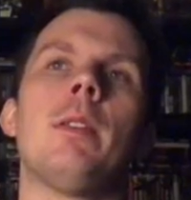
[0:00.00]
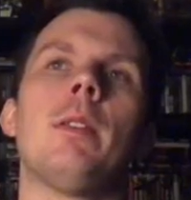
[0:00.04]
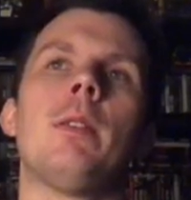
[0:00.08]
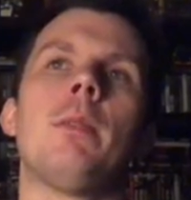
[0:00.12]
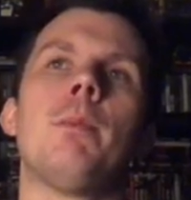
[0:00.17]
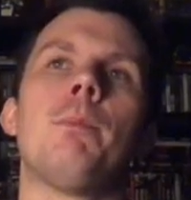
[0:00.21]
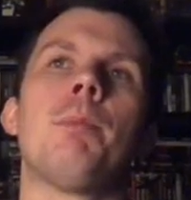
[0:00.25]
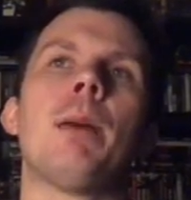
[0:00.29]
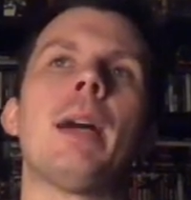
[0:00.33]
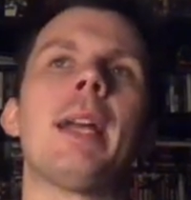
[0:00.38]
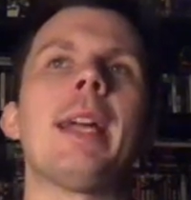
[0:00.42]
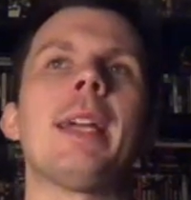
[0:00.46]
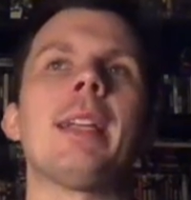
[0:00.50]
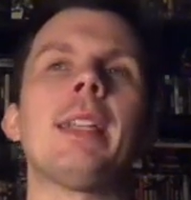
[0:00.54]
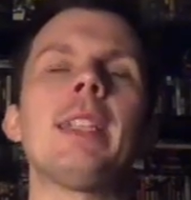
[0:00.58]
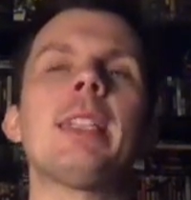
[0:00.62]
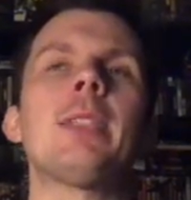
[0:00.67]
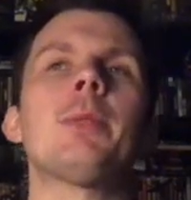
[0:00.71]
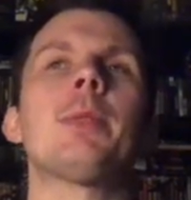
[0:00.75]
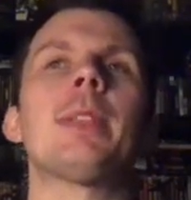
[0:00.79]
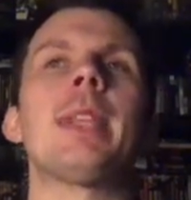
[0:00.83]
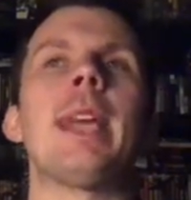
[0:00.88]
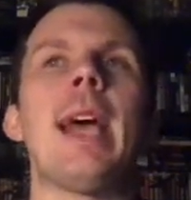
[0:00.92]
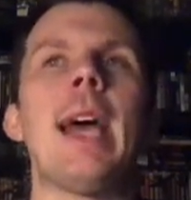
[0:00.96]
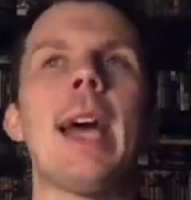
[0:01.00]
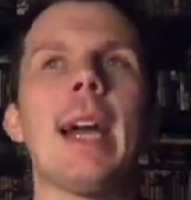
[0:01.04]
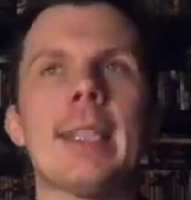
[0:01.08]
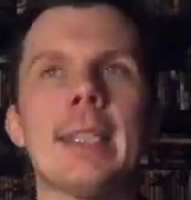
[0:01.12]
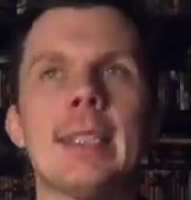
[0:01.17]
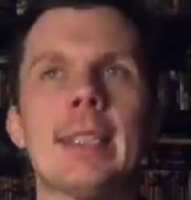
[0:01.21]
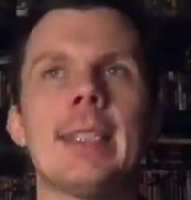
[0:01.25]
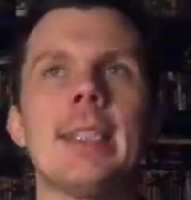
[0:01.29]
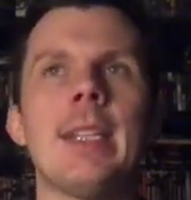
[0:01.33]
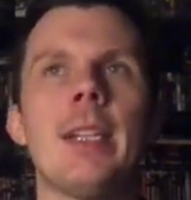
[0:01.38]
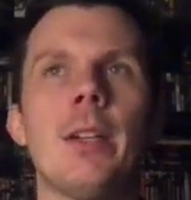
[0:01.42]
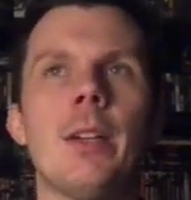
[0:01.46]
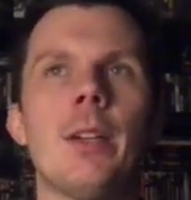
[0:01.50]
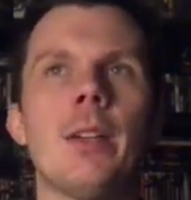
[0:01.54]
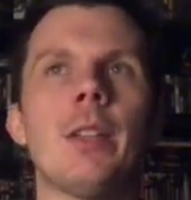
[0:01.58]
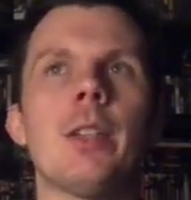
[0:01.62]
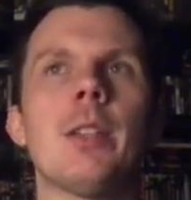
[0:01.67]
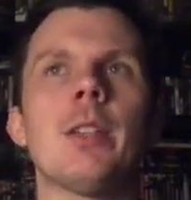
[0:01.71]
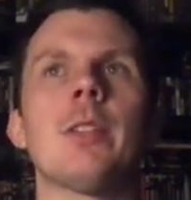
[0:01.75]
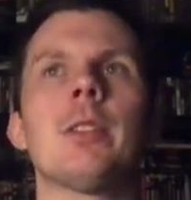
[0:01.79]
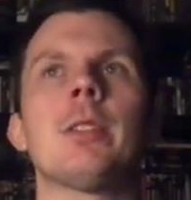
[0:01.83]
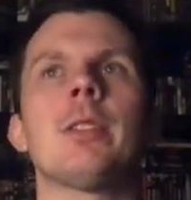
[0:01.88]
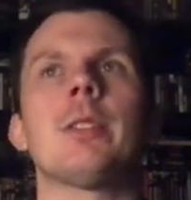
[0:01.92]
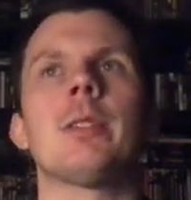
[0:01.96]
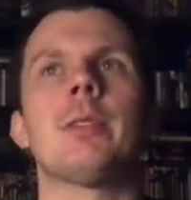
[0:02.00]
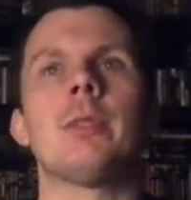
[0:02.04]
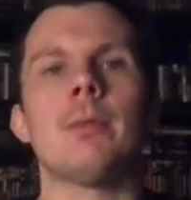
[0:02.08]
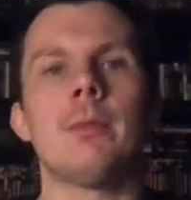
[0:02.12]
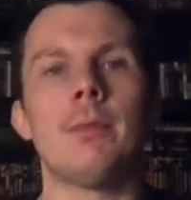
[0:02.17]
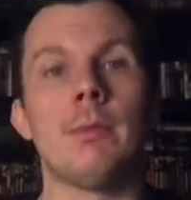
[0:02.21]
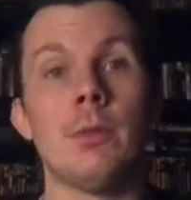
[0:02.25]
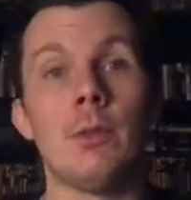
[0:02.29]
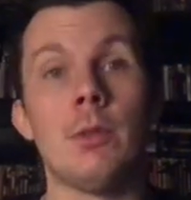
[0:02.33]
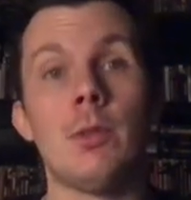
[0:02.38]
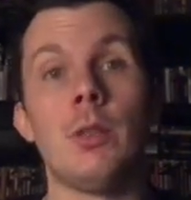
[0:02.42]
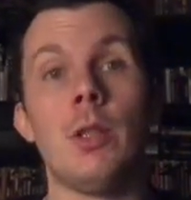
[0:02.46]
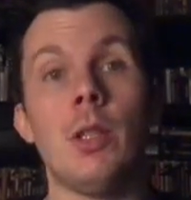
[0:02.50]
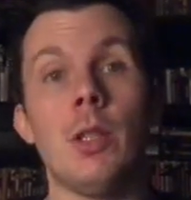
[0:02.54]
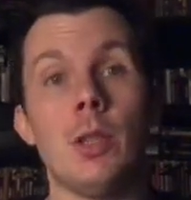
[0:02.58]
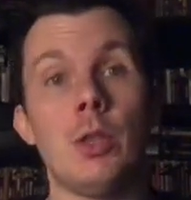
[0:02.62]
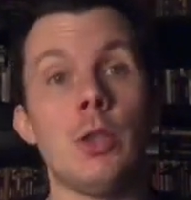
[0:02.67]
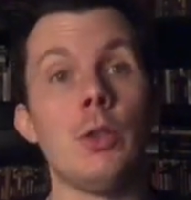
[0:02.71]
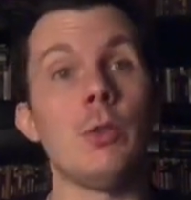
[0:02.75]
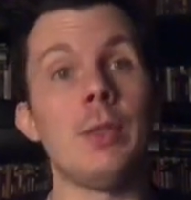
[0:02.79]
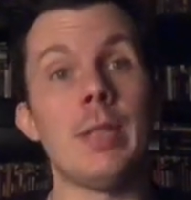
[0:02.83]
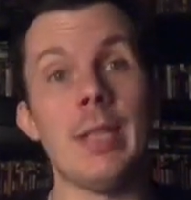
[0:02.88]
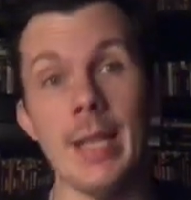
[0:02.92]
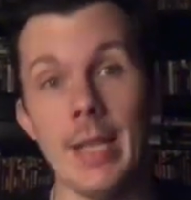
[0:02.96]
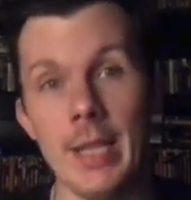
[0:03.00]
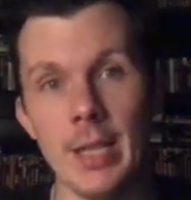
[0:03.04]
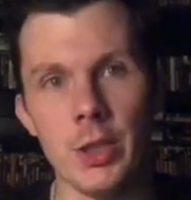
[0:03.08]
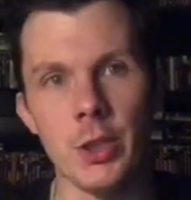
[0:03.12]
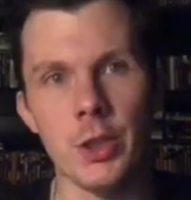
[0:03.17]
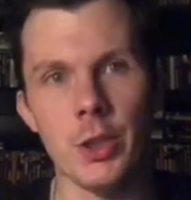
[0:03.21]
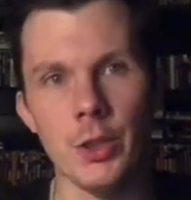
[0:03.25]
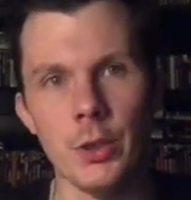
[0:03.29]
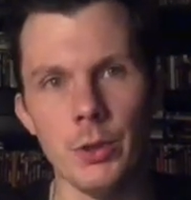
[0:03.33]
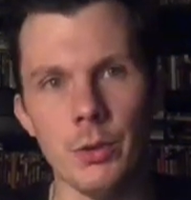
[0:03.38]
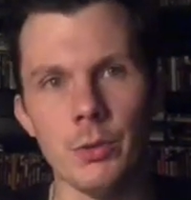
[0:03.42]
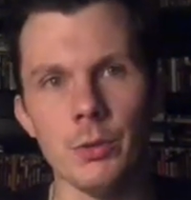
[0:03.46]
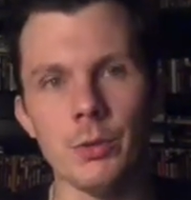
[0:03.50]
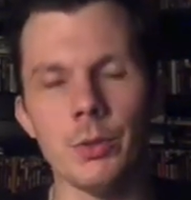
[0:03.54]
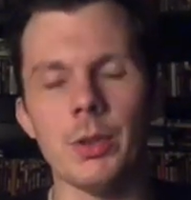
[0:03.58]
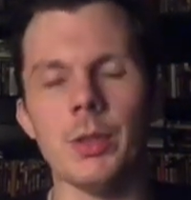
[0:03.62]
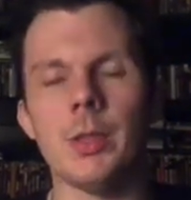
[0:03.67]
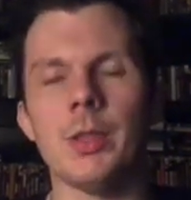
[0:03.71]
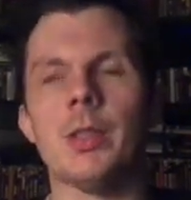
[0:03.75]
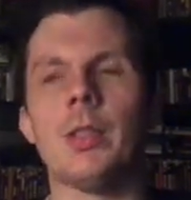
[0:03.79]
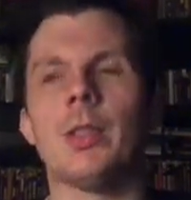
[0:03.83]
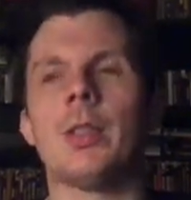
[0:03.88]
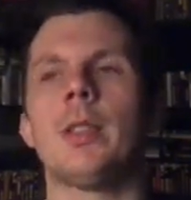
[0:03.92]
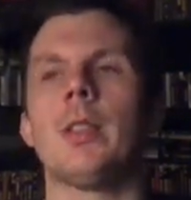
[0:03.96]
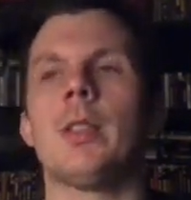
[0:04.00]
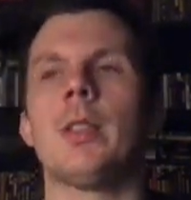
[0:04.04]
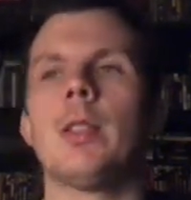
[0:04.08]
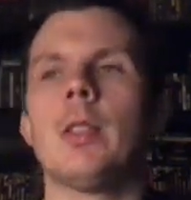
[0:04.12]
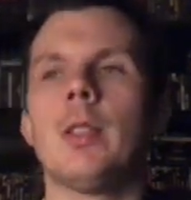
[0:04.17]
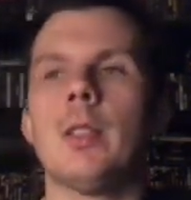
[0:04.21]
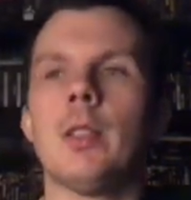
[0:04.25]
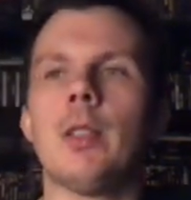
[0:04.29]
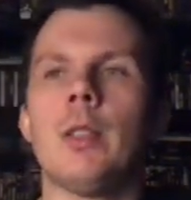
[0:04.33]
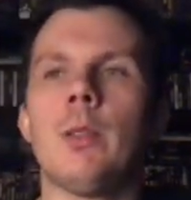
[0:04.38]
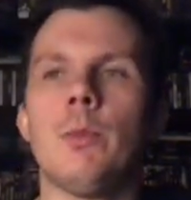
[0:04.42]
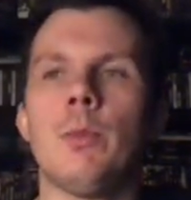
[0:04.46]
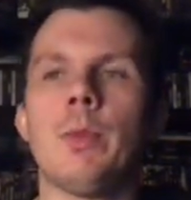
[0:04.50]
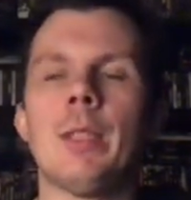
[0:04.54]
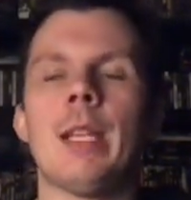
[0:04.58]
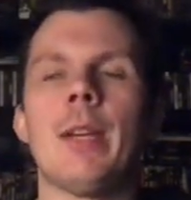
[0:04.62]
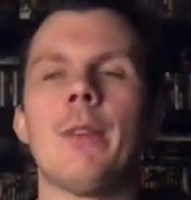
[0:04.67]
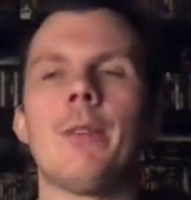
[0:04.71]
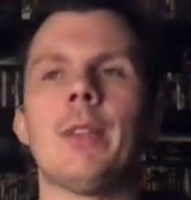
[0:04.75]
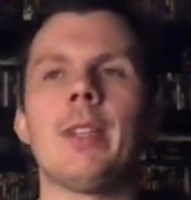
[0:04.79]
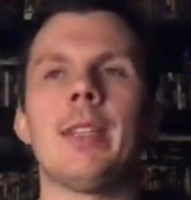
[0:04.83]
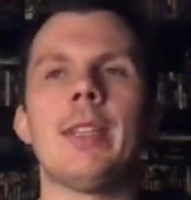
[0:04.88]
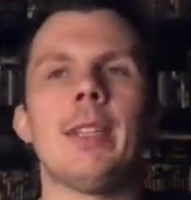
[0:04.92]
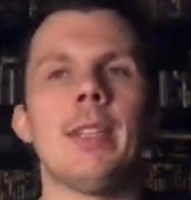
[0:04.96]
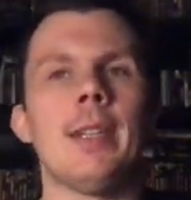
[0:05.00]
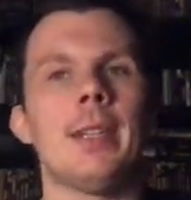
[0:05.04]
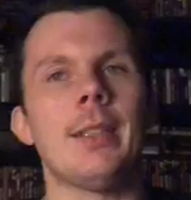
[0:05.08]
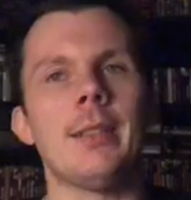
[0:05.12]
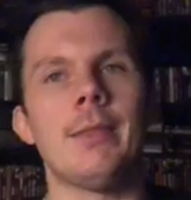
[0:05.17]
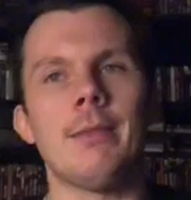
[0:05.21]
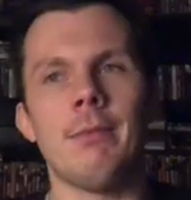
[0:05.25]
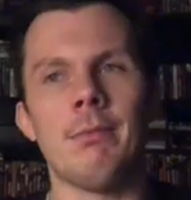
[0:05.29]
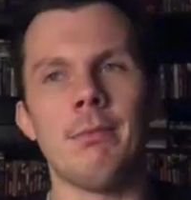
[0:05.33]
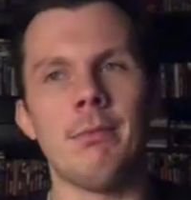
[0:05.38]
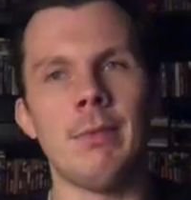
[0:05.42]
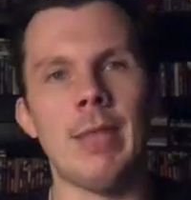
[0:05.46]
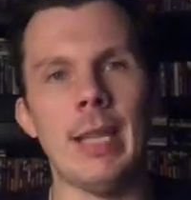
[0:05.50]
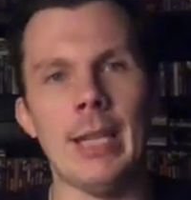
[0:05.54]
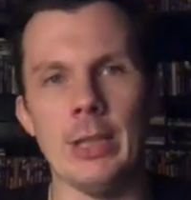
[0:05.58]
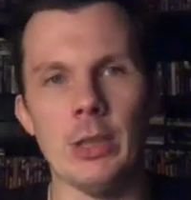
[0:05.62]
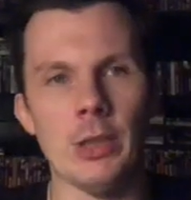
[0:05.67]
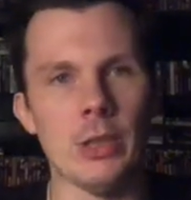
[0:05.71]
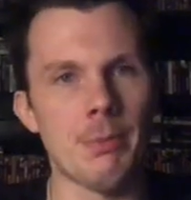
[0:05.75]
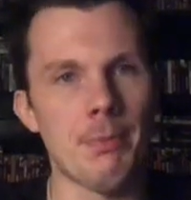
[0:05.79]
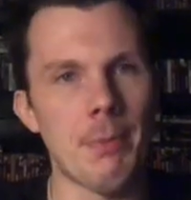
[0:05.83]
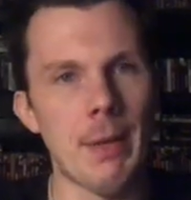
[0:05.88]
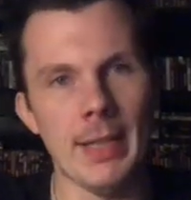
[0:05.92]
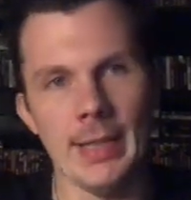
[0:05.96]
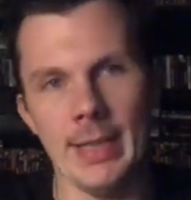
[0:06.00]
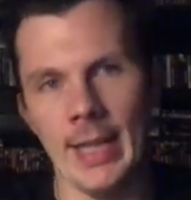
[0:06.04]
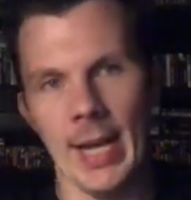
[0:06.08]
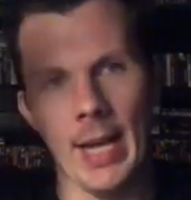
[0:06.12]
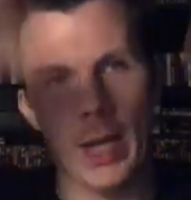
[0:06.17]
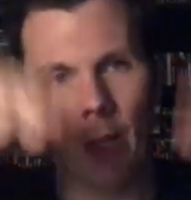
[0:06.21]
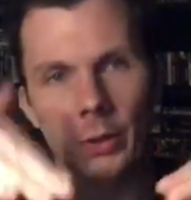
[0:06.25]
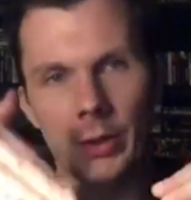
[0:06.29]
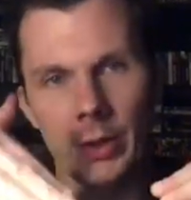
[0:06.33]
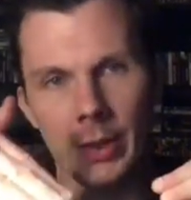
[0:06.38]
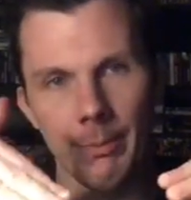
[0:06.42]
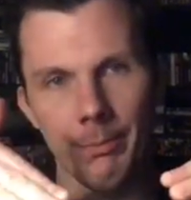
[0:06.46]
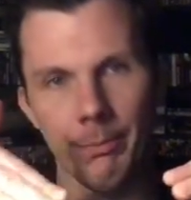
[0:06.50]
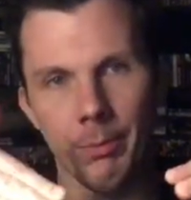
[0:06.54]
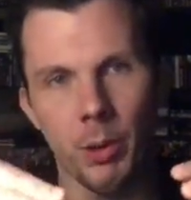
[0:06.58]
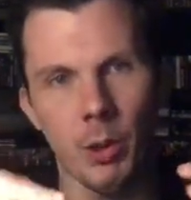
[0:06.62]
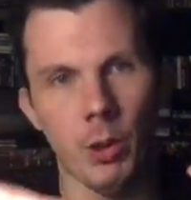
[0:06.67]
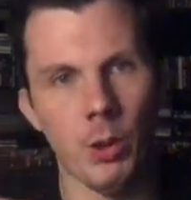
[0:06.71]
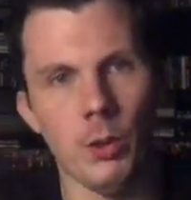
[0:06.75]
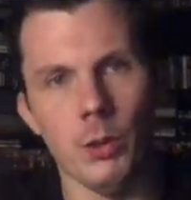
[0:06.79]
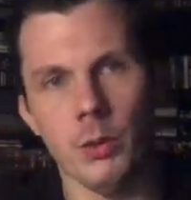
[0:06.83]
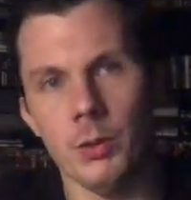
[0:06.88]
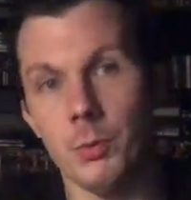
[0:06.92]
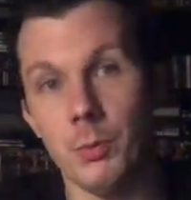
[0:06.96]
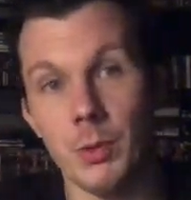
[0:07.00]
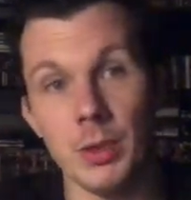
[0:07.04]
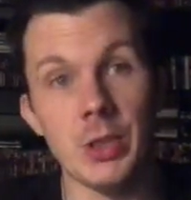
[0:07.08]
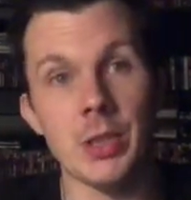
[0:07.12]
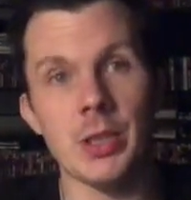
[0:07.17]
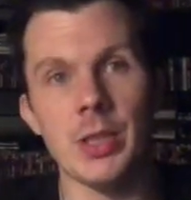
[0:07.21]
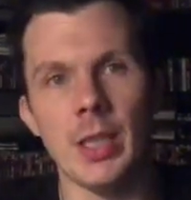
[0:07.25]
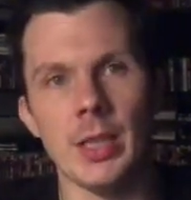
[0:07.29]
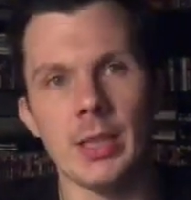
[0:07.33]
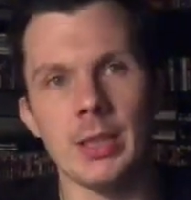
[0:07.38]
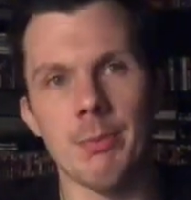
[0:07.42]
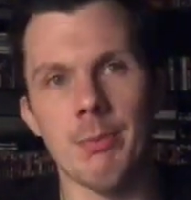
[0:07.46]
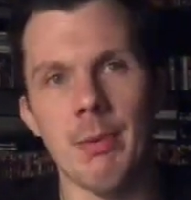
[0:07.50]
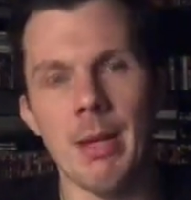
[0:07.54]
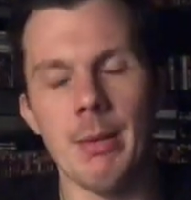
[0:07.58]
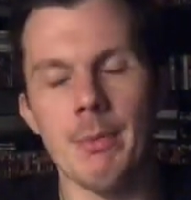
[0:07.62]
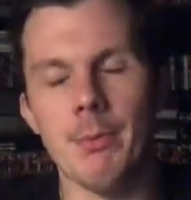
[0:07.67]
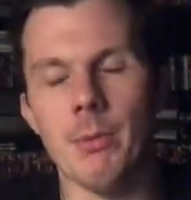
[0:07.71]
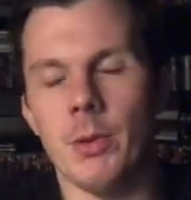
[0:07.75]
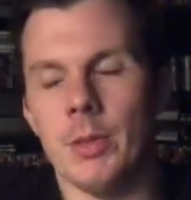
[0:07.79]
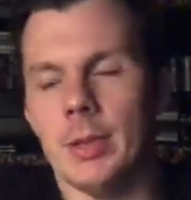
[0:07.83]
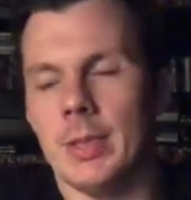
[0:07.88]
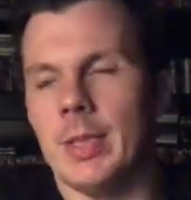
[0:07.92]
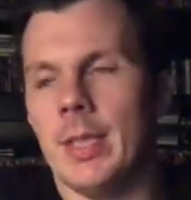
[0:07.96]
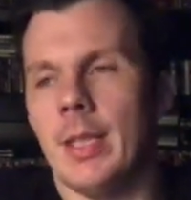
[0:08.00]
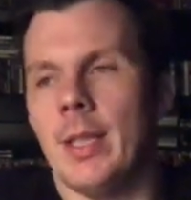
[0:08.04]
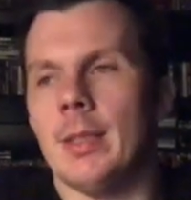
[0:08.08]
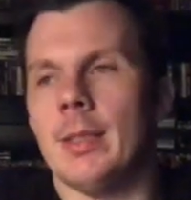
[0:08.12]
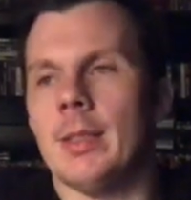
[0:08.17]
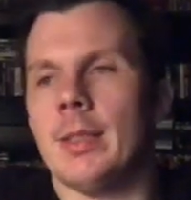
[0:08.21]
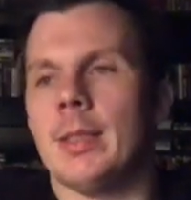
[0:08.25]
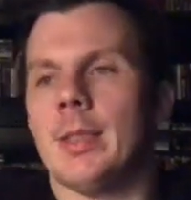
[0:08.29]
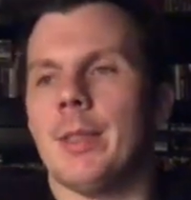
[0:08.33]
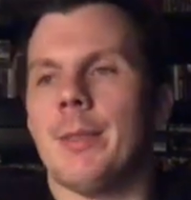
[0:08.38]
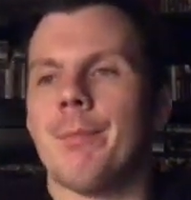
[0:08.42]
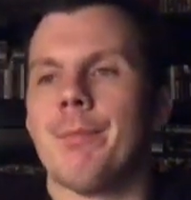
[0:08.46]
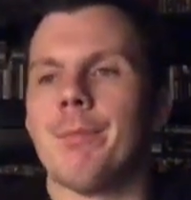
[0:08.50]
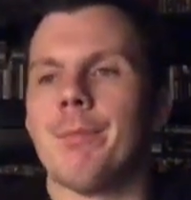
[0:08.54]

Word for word: But at least with the exteriors, due to issues with everything, they just made the house implode, which does make more sense.